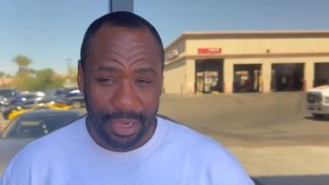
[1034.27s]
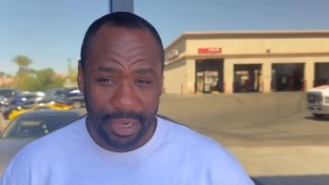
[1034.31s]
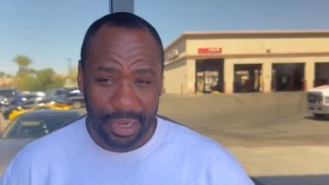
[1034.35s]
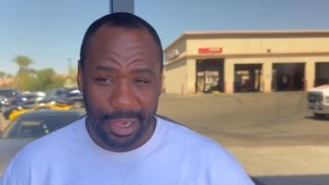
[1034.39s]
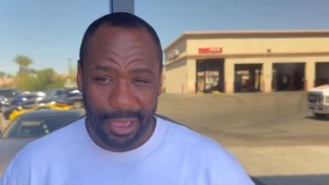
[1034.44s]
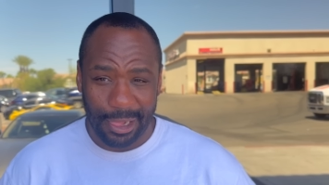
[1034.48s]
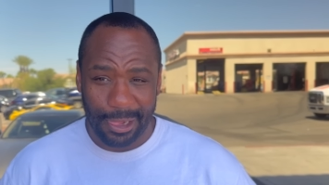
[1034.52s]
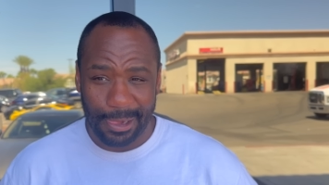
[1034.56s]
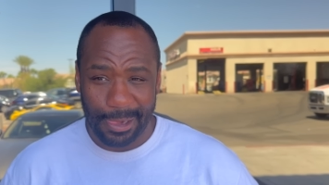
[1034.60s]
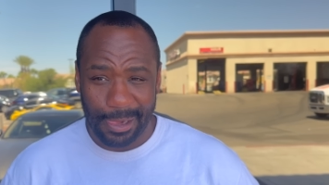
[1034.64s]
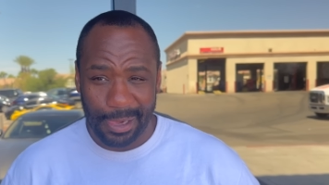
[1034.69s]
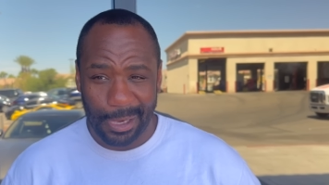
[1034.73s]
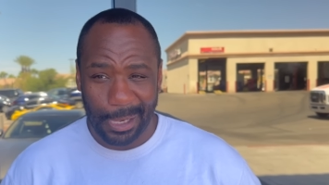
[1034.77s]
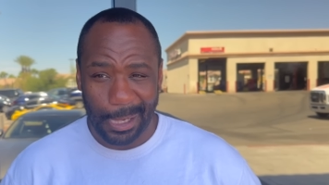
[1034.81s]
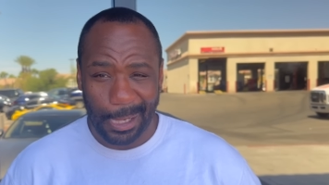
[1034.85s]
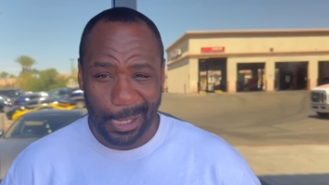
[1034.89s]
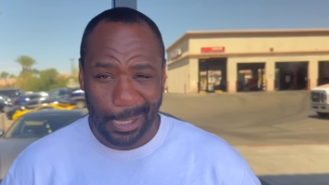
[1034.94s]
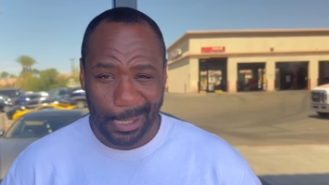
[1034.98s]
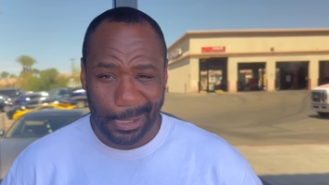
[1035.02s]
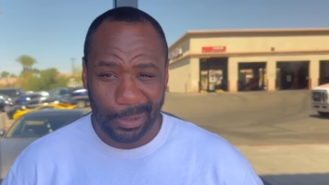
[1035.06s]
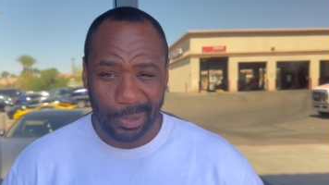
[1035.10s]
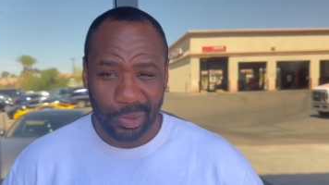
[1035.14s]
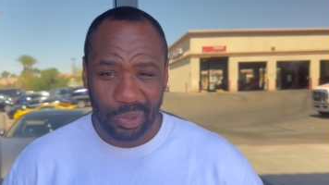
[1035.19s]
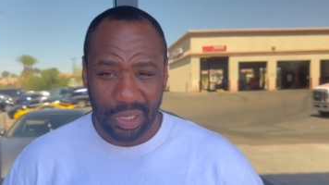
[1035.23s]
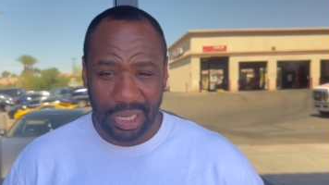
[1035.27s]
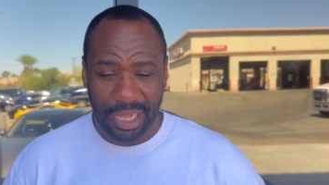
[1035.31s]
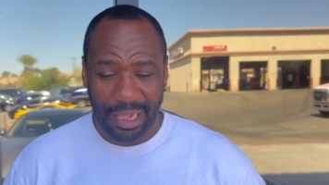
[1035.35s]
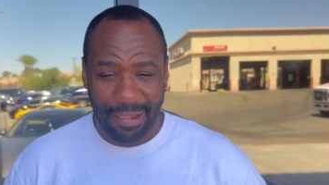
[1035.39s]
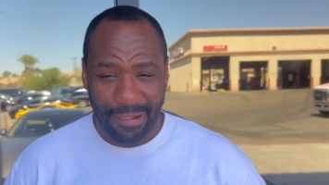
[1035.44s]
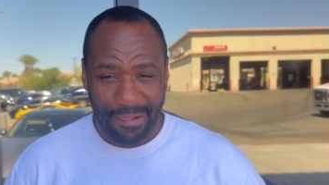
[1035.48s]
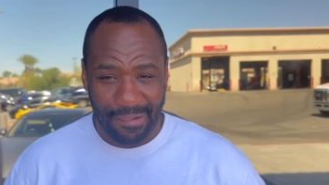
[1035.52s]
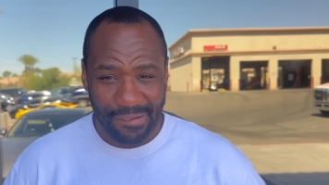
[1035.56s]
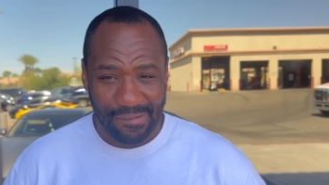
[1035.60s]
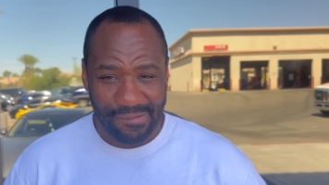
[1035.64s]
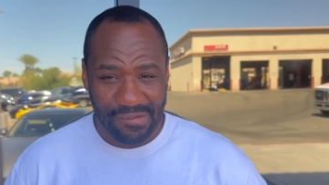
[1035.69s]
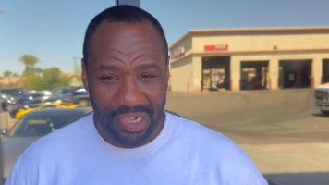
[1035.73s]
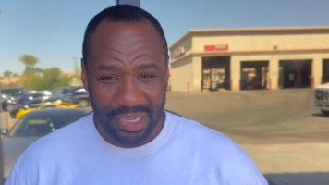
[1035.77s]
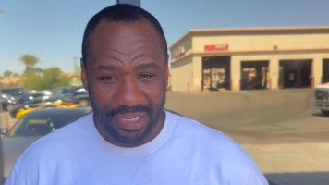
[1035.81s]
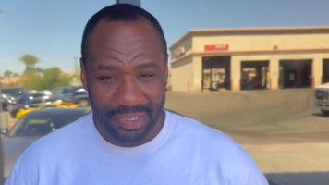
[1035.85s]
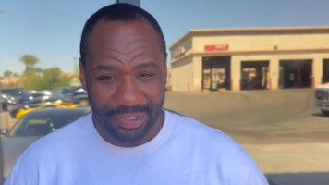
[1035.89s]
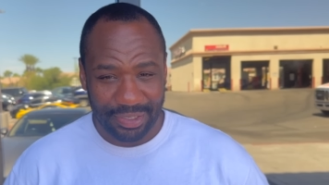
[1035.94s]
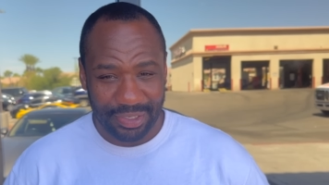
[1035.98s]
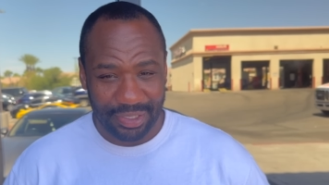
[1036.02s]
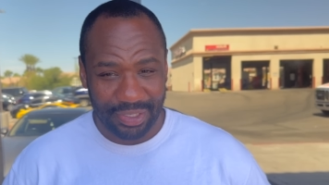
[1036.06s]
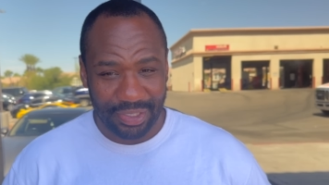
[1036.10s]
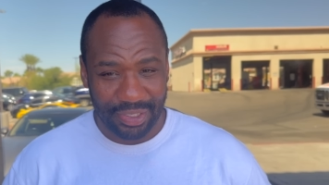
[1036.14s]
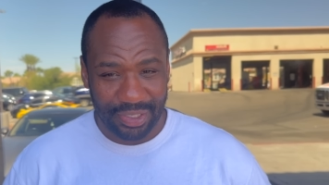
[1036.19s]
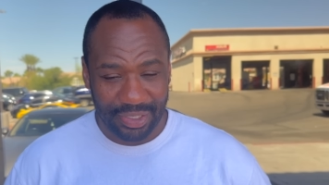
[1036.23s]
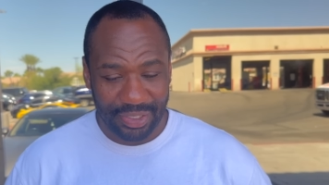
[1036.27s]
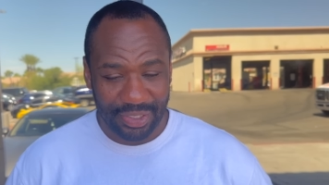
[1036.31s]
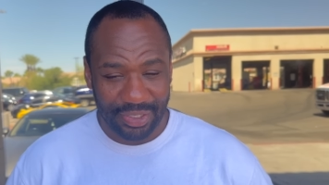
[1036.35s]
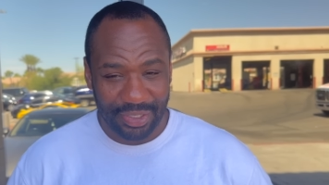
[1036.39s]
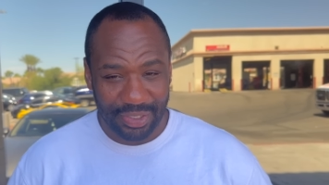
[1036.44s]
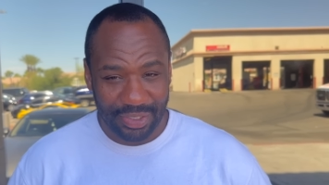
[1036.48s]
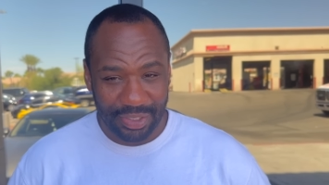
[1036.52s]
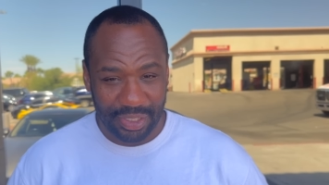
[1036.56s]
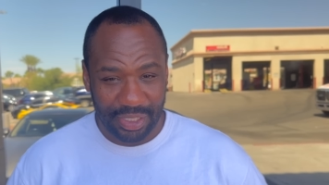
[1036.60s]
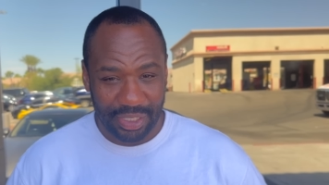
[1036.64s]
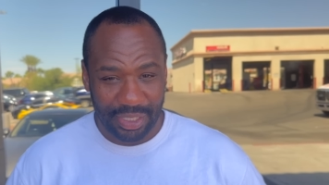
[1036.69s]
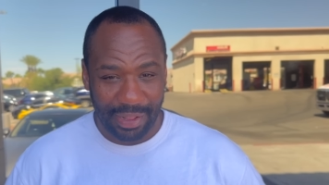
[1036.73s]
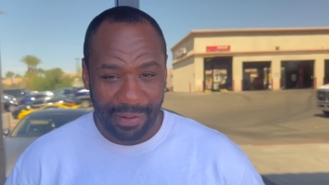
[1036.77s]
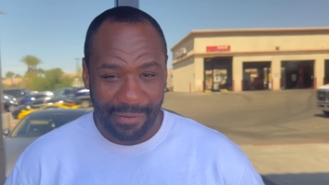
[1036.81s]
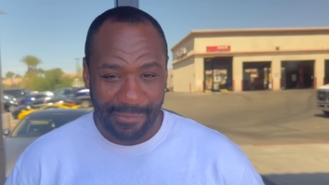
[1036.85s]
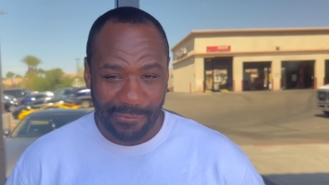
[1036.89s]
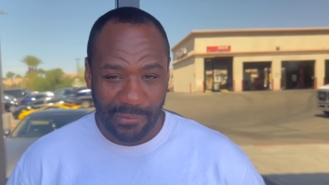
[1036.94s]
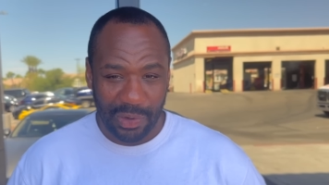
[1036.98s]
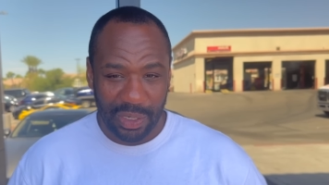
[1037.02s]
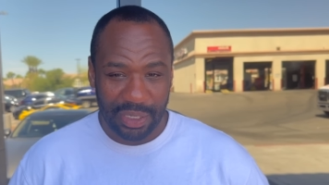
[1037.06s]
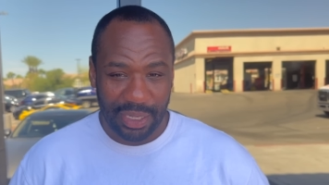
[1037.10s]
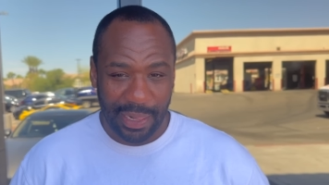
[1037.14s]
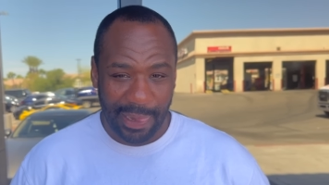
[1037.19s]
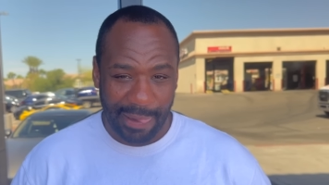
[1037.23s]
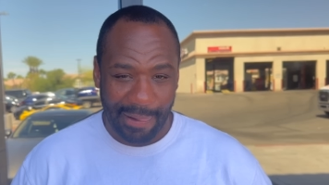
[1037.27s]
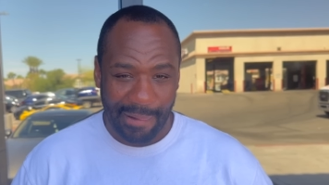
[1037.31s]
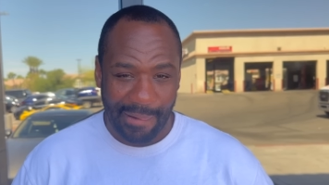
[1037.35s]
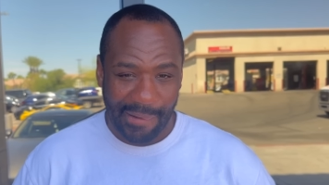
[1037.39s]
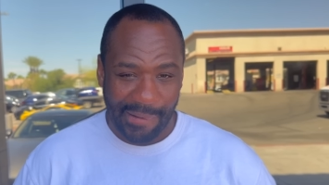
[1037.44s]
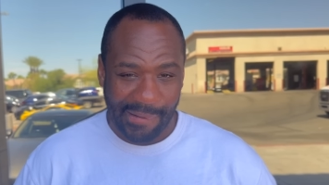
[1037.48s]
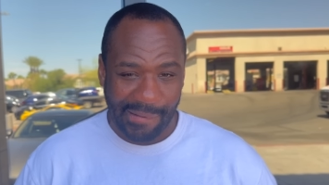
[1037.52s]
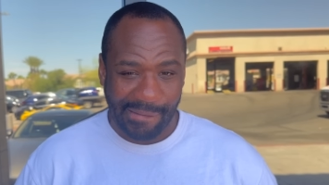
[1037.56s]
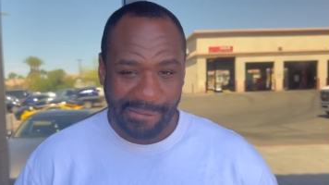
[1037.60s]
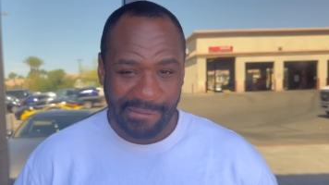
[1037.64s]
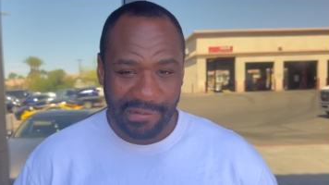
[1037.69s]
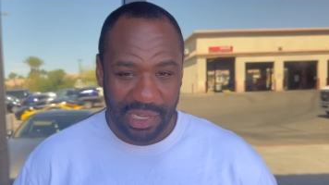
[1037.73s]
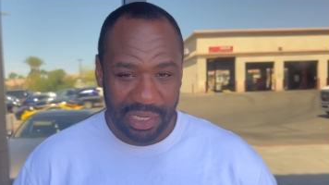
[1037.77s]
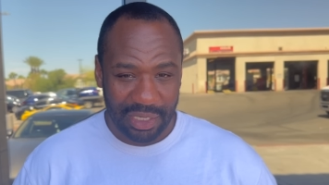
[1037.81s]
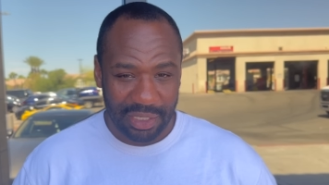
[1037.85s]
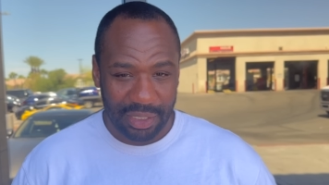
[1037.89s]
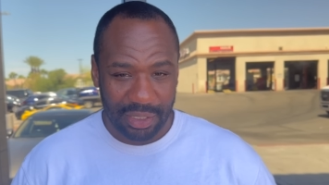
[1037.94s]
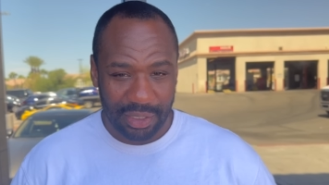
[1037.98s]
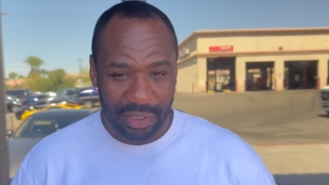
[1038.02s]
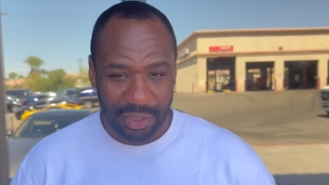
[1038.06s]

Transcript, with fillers: All right, Lonnie. Before I let you go, uh, outro.